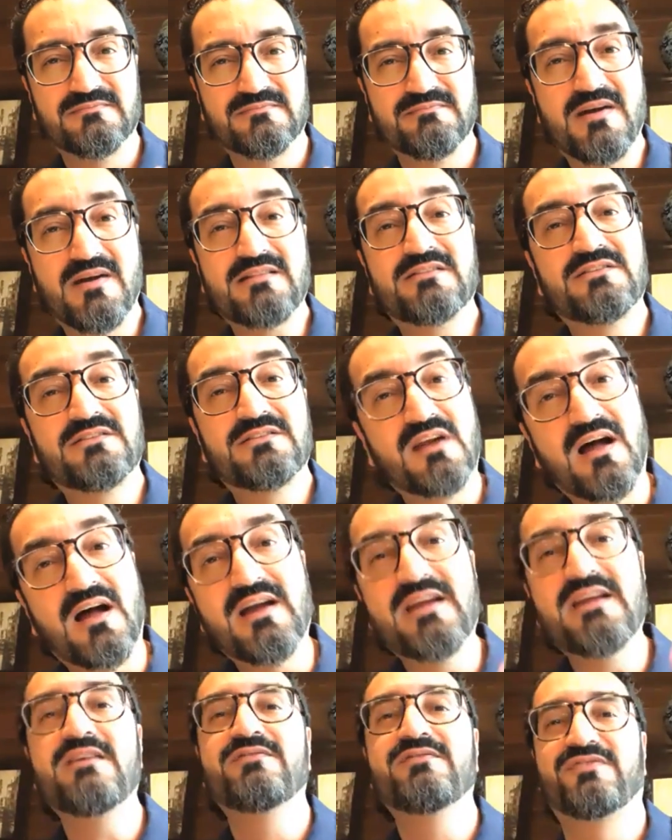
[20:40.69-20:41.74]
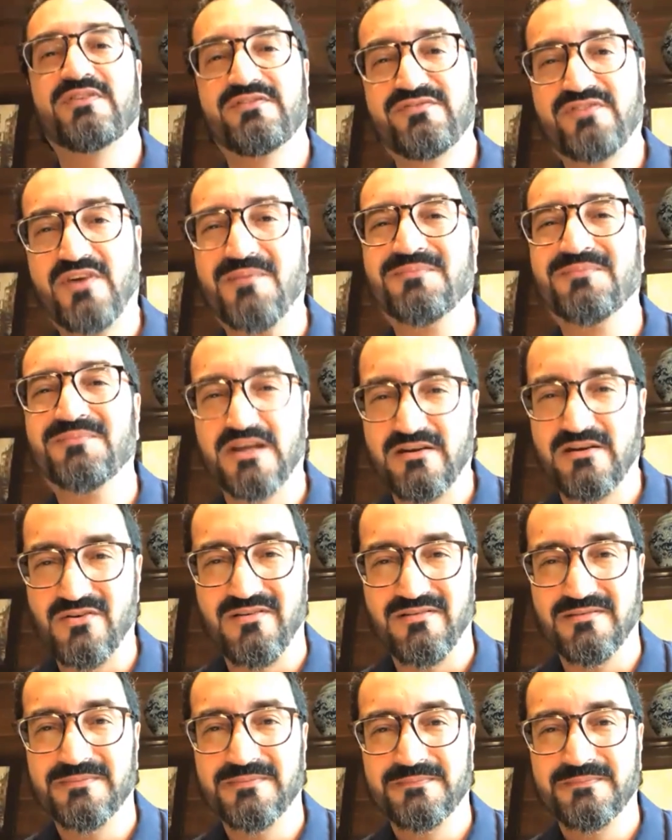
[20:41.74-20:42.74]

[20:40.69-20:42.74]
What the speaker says: but thrive from there on.